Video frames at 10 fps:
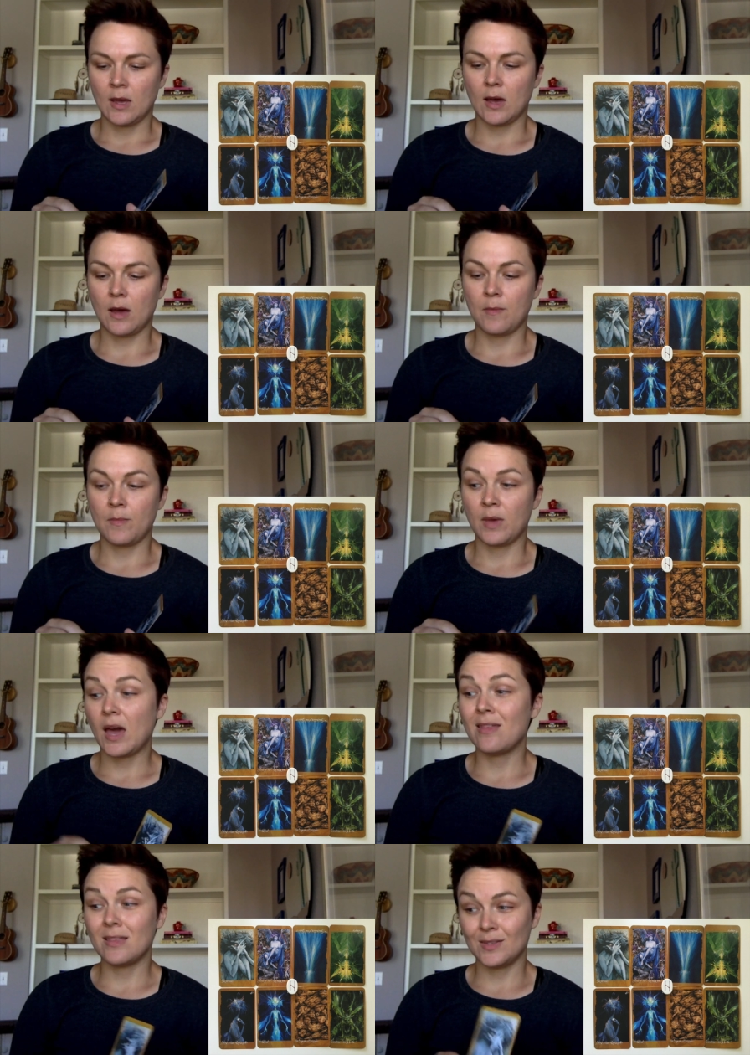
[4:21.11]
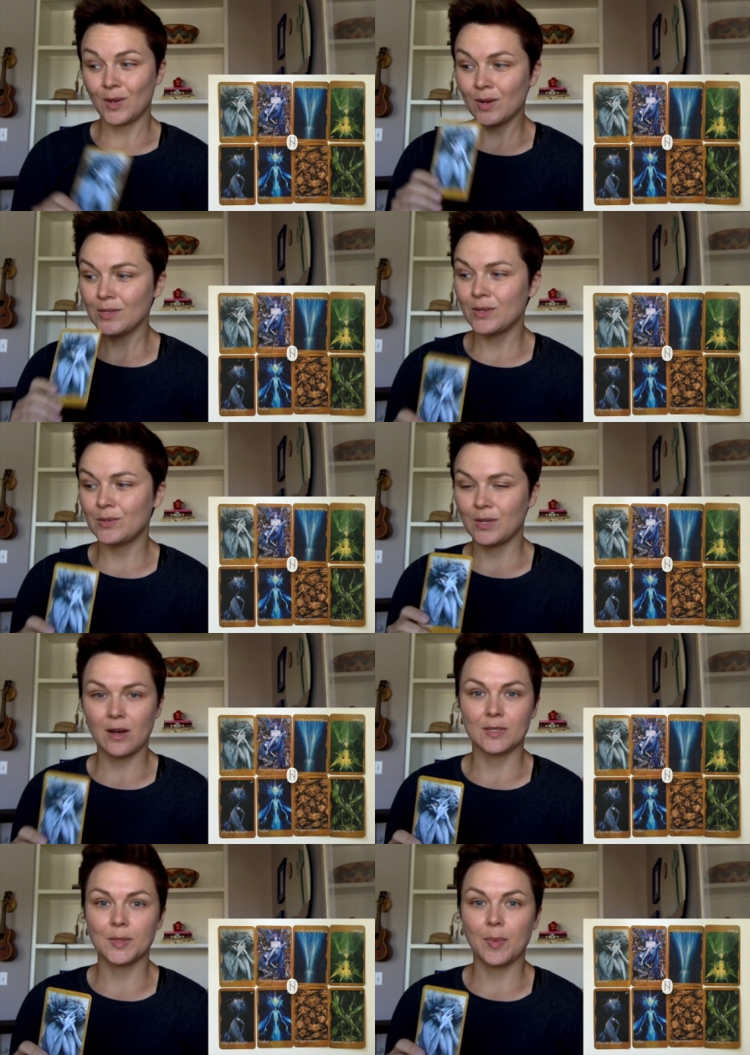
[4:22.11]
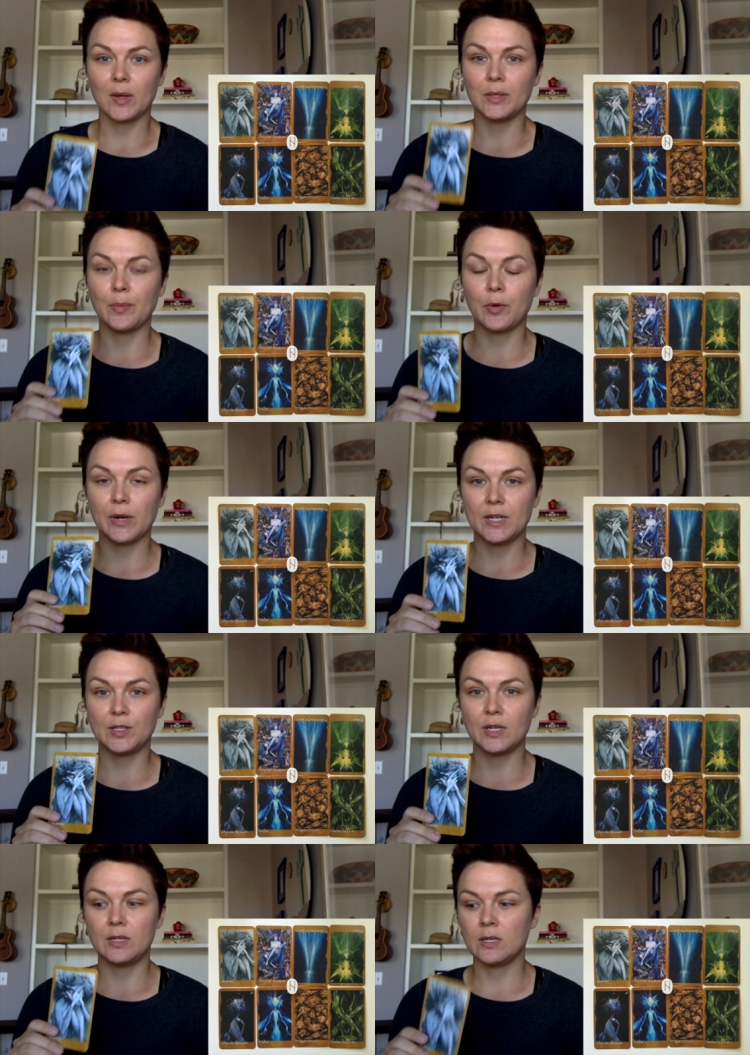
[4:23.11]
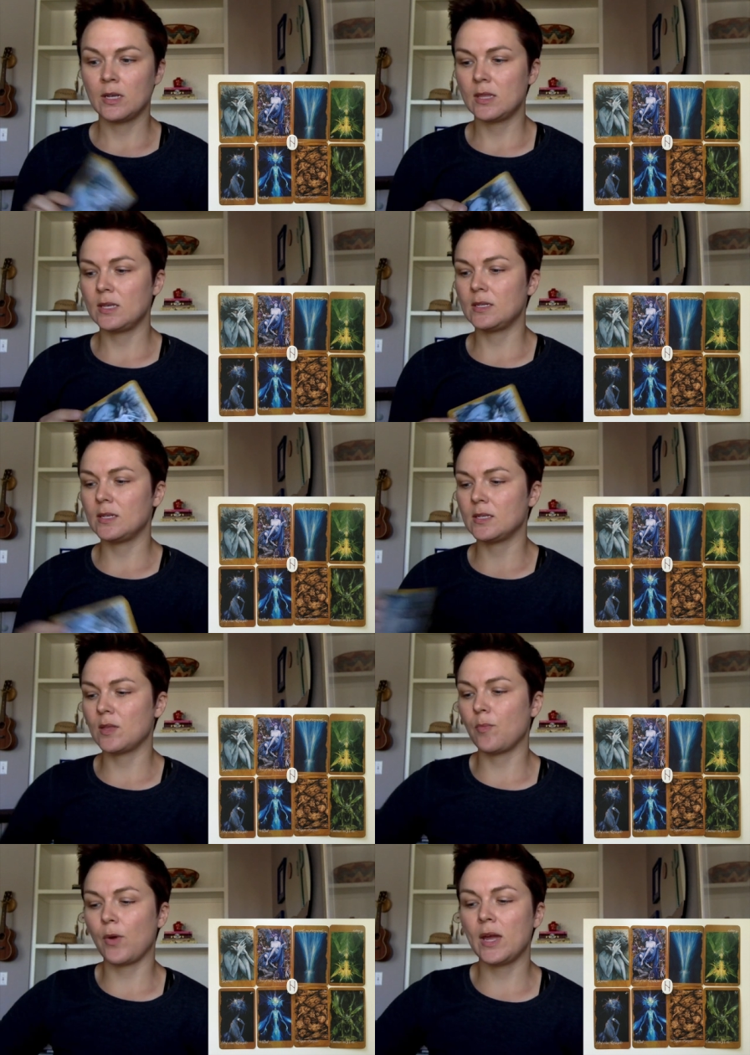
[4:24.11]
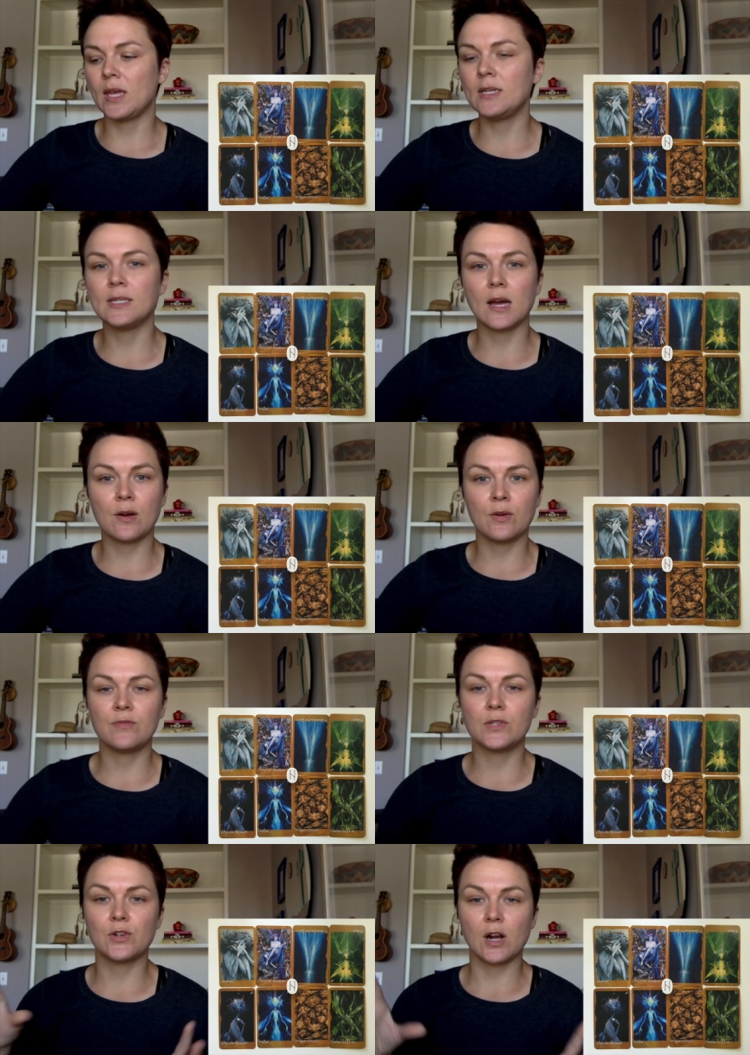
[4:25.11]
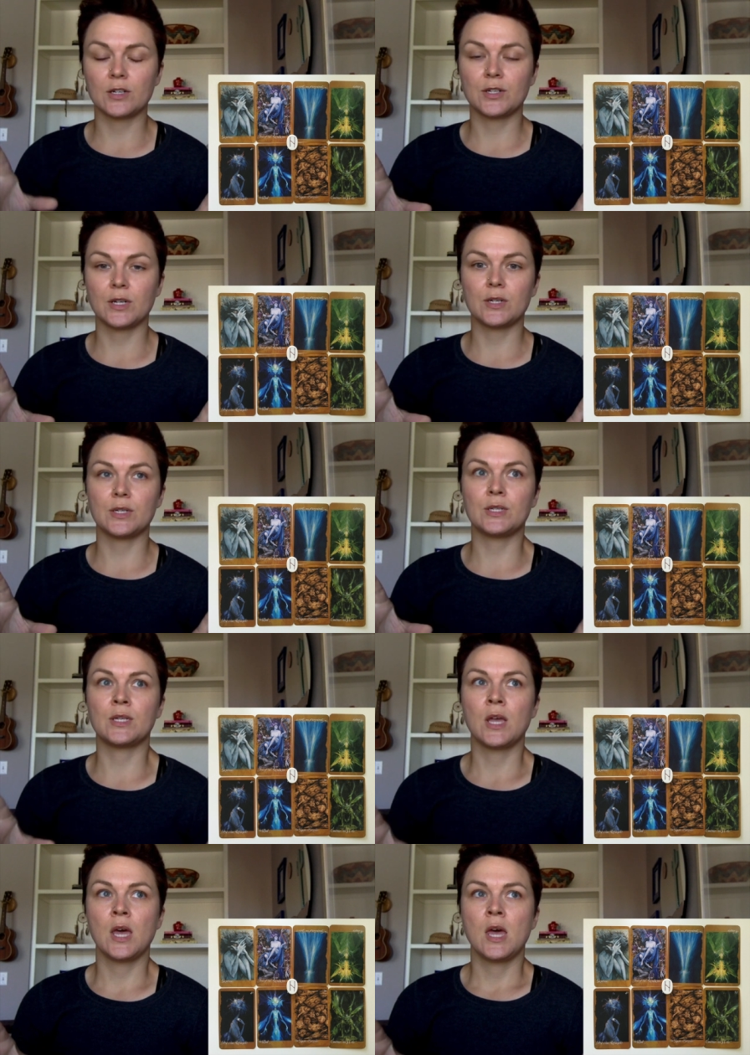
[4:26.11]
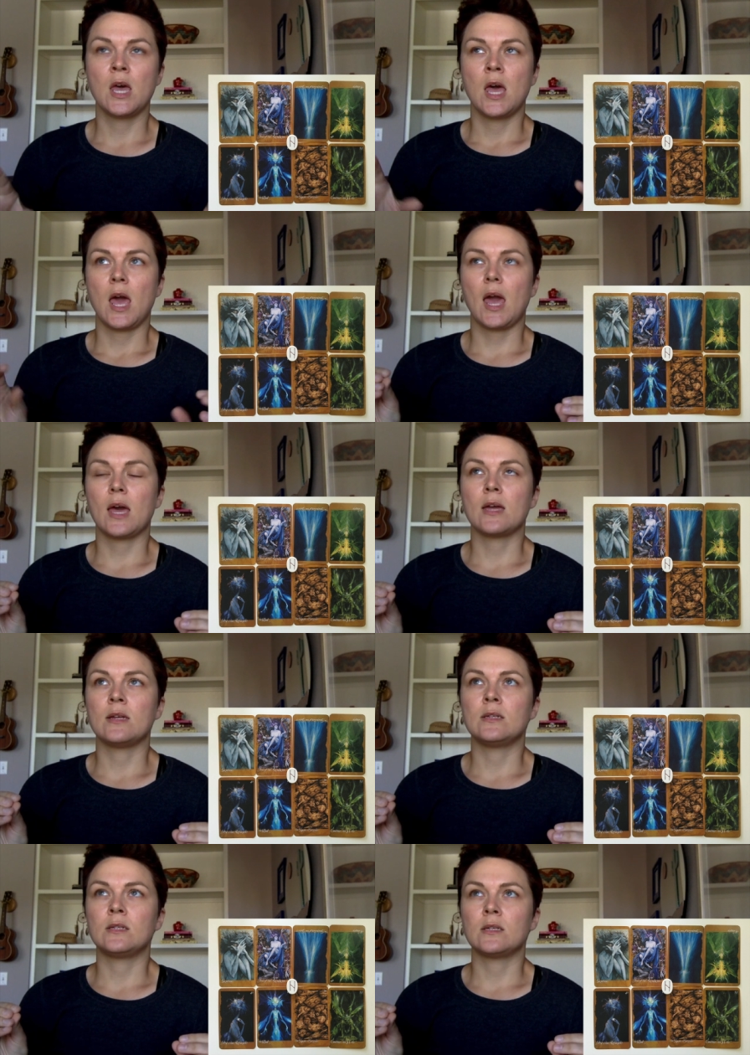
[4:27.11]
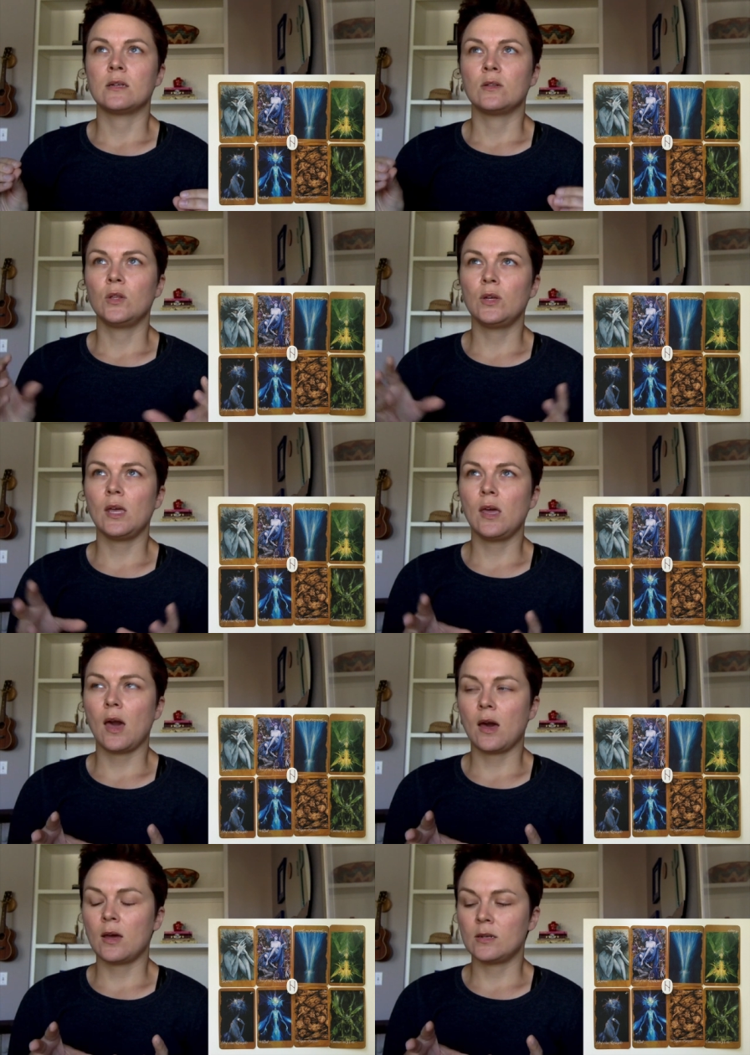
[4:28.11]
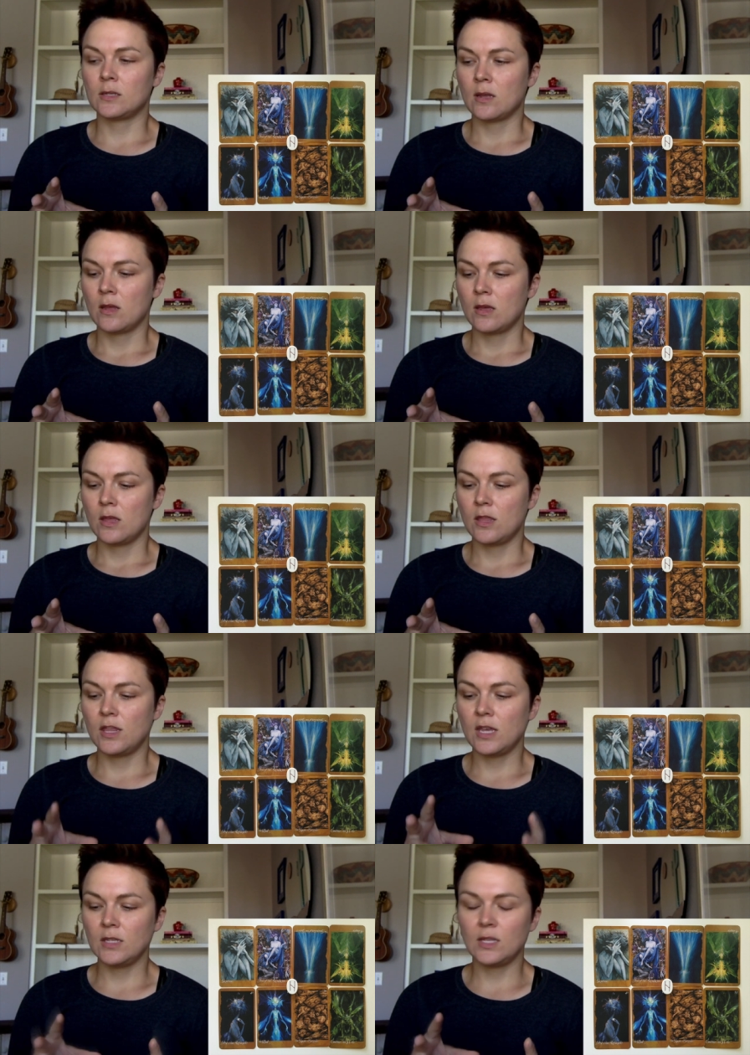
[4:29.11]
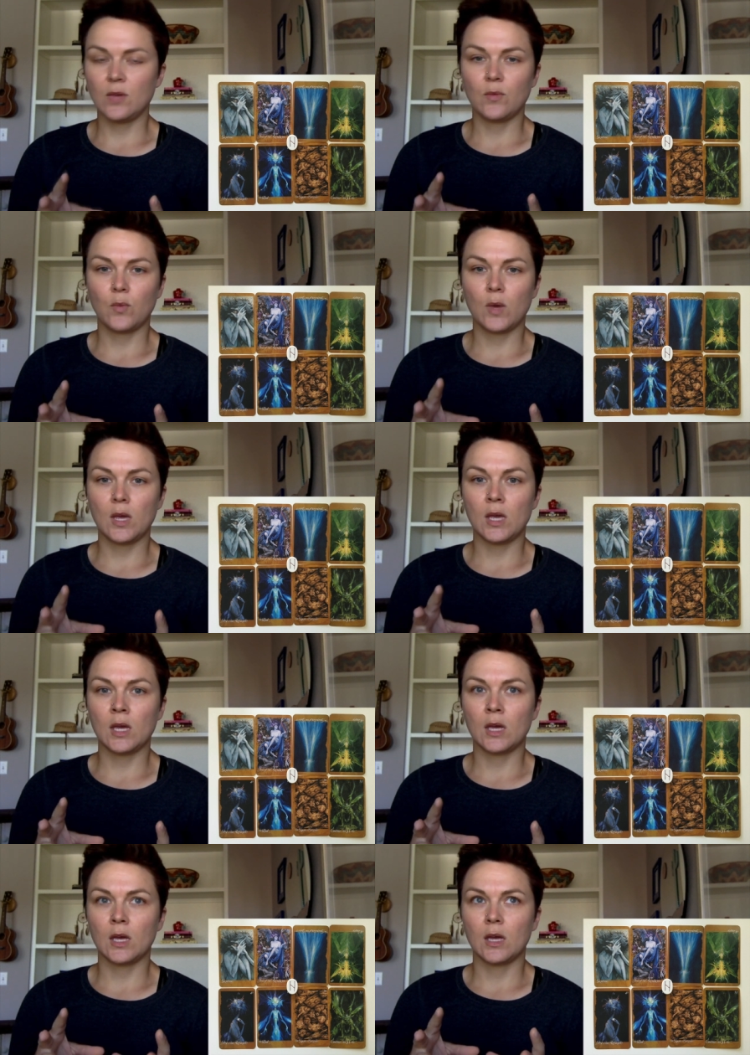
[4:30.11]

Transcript: And this also talks about liberation. This is the breaking down of structures and looking at things that we